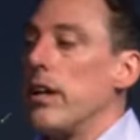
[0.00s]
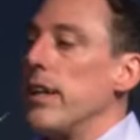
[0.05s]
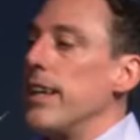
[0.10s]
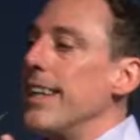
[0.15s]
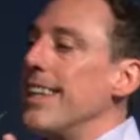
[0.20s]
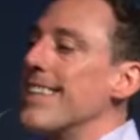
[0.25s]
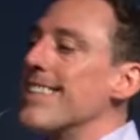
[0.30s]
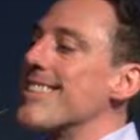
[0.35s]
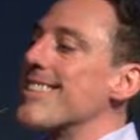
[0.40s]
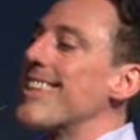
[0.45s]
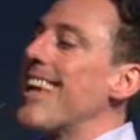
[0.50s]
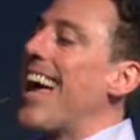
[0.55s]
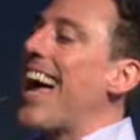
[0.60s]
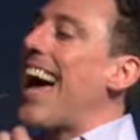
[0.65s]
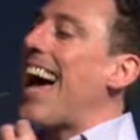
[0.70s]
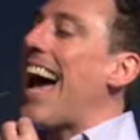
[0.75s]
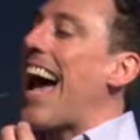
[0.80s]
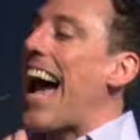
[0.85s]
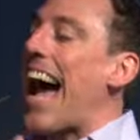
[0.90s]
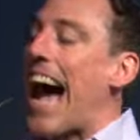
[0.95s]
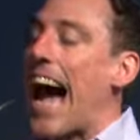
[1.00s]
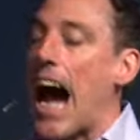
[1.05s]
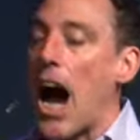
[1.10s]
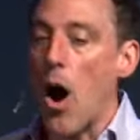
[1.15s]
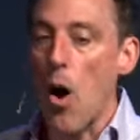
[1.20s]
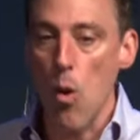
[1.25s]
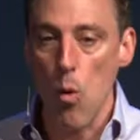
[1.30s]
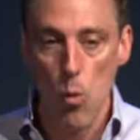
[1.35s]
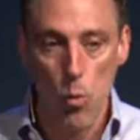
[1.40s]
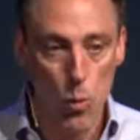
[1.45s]
It's
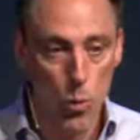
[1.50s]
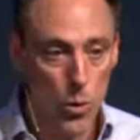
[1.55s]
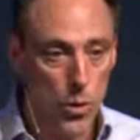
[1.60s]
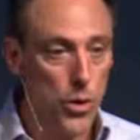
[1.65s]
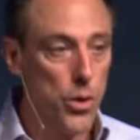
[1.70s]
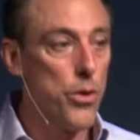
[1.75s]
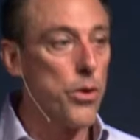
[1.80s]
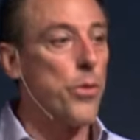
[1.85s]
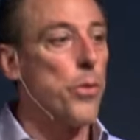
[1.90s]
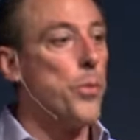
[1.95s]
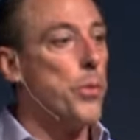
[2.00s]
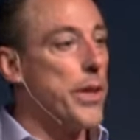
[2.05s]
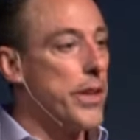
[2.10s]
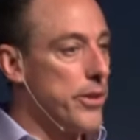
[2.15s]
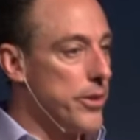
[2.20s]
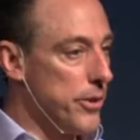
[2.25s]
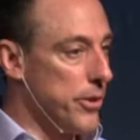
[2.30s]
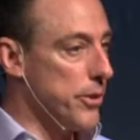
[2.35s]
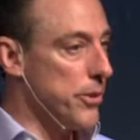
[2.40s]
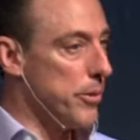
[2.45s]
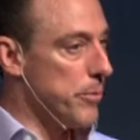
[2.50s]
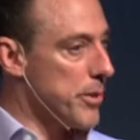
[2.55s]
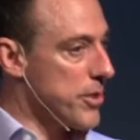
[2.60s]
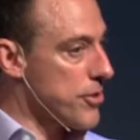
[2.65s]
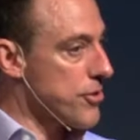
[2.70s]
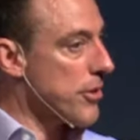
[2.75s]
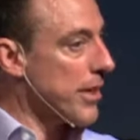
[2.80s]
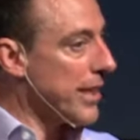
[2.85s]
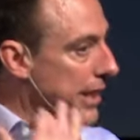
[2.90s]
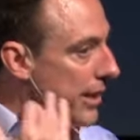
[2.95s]
how we do
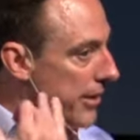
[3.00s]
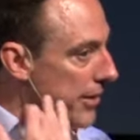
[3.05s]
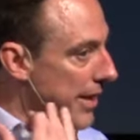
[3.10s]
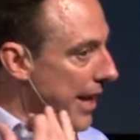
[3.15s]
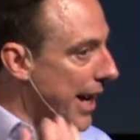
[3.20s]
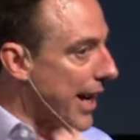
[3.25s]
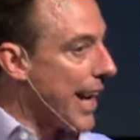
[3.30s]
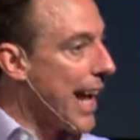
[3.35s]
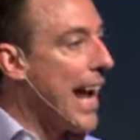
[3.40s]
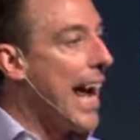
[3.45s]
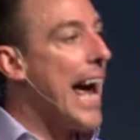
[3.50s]
missions. So hear that.